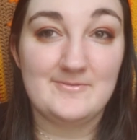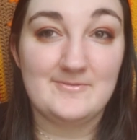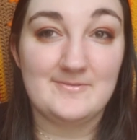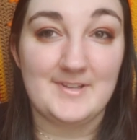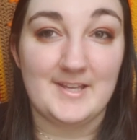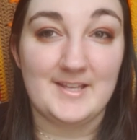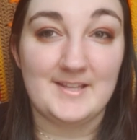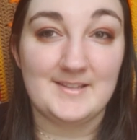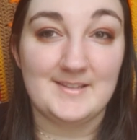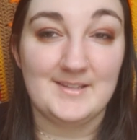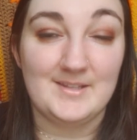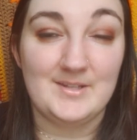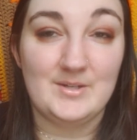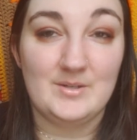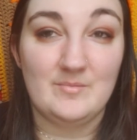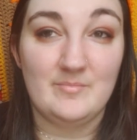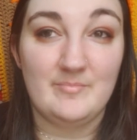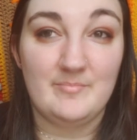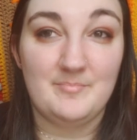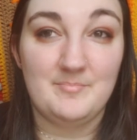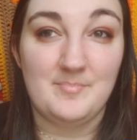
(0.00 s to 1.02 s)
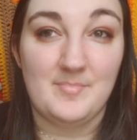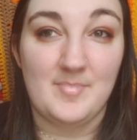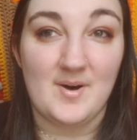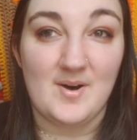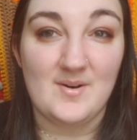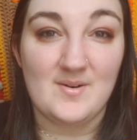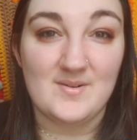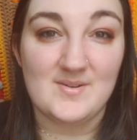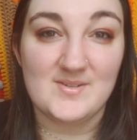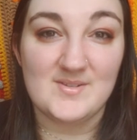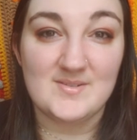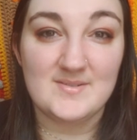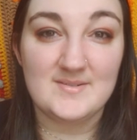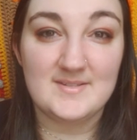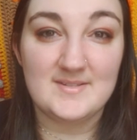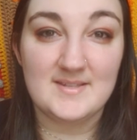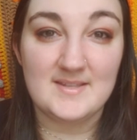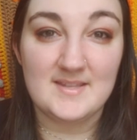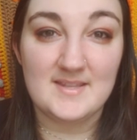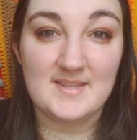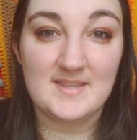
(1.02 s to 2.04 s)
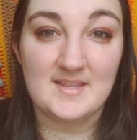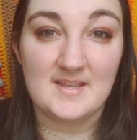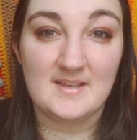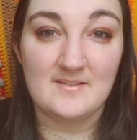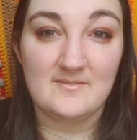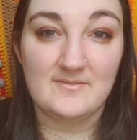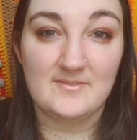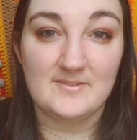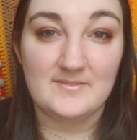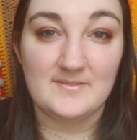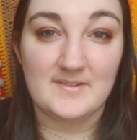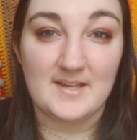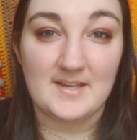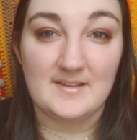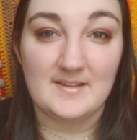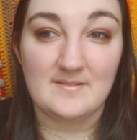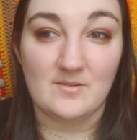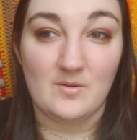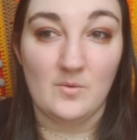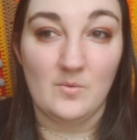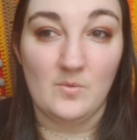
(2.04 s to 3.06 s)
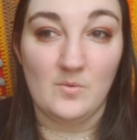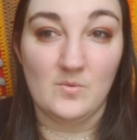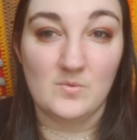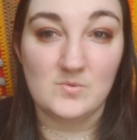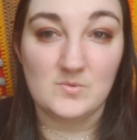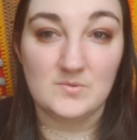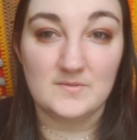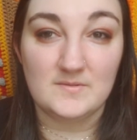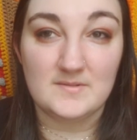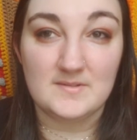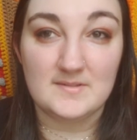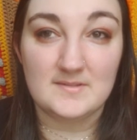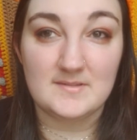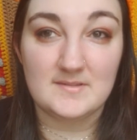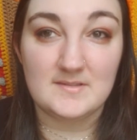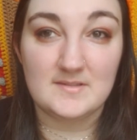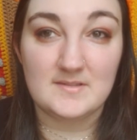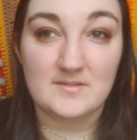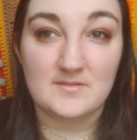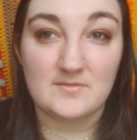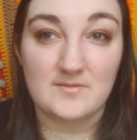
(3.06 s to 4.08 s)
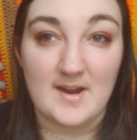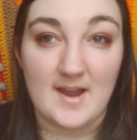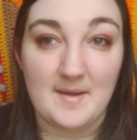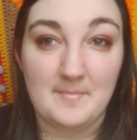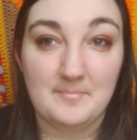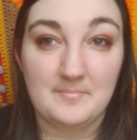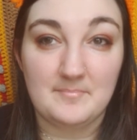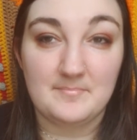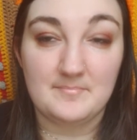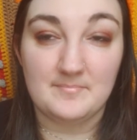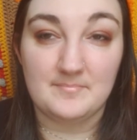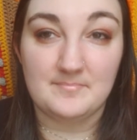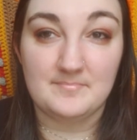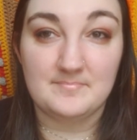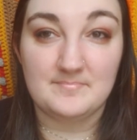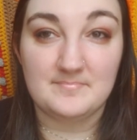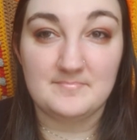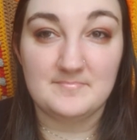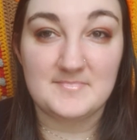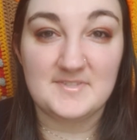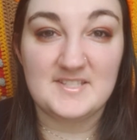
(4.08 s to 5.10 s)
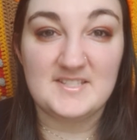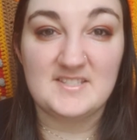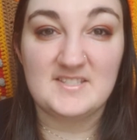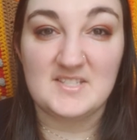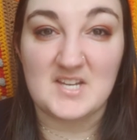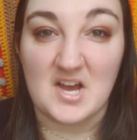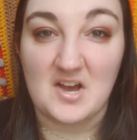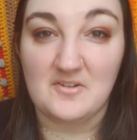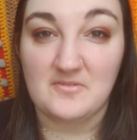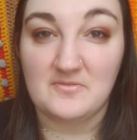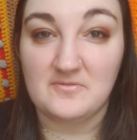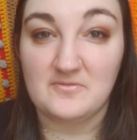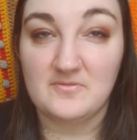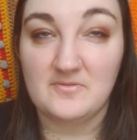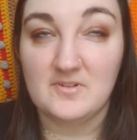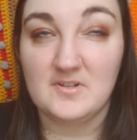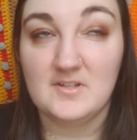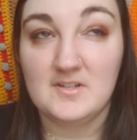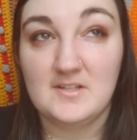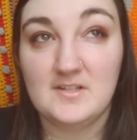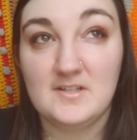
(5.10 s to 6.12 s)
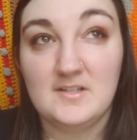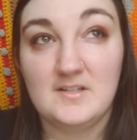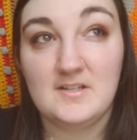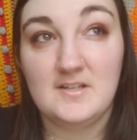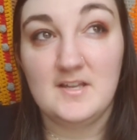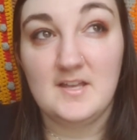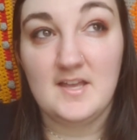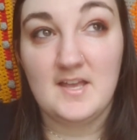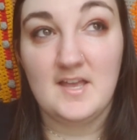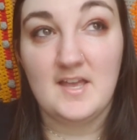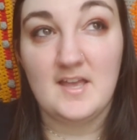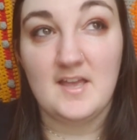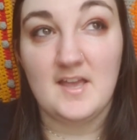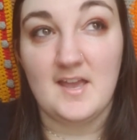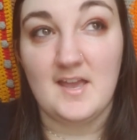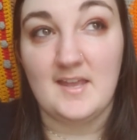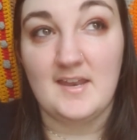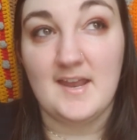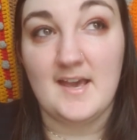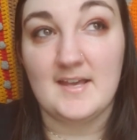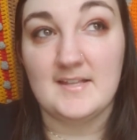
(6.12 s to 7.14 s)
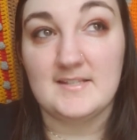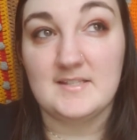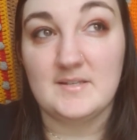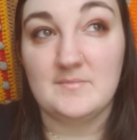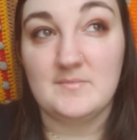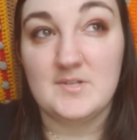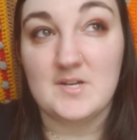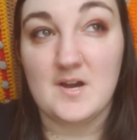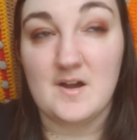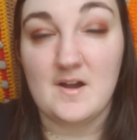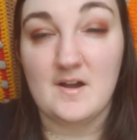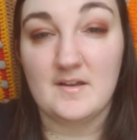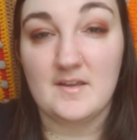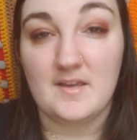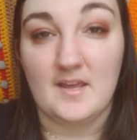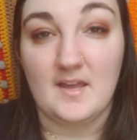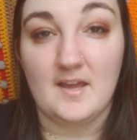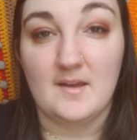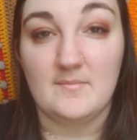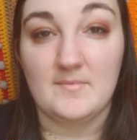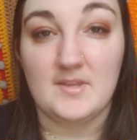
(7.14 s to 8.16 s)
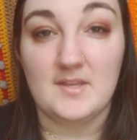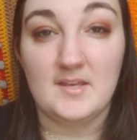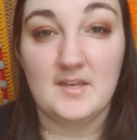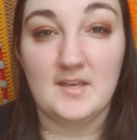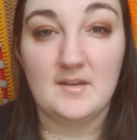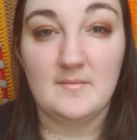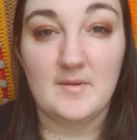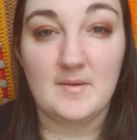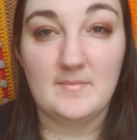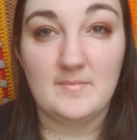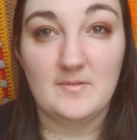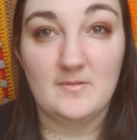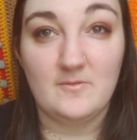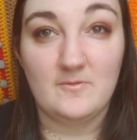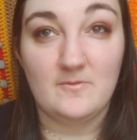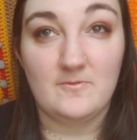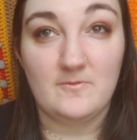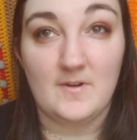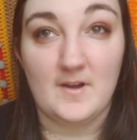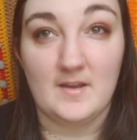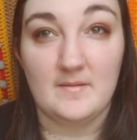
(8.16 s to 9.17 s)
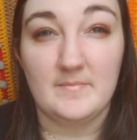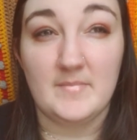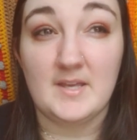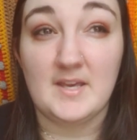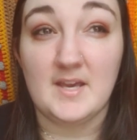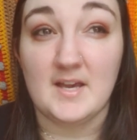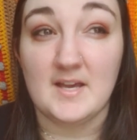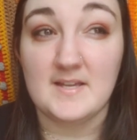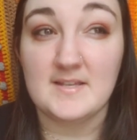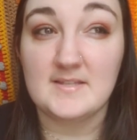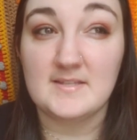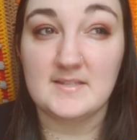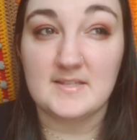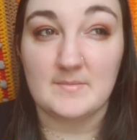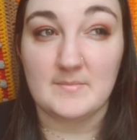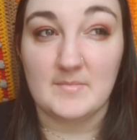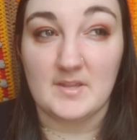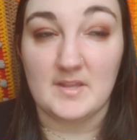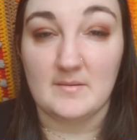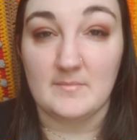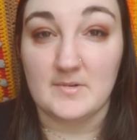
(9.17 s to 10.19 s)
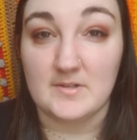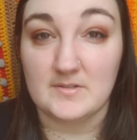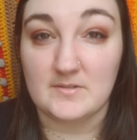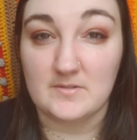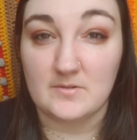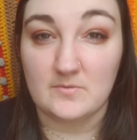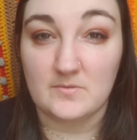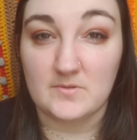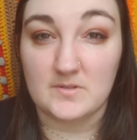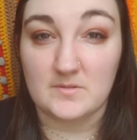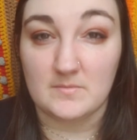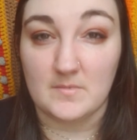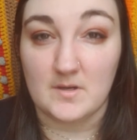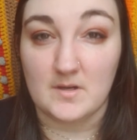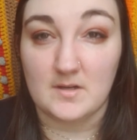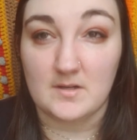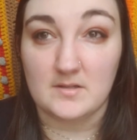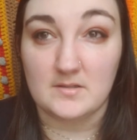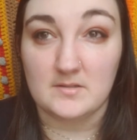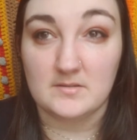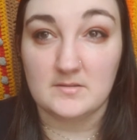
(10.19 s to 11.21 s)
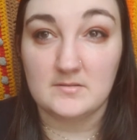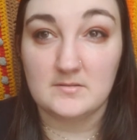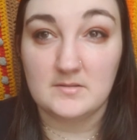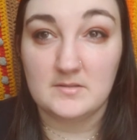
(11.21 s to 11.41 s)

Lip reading: like little balls of like old scrap stuff. And as I'm talking, I'm thinking it might be fun because some of them are so small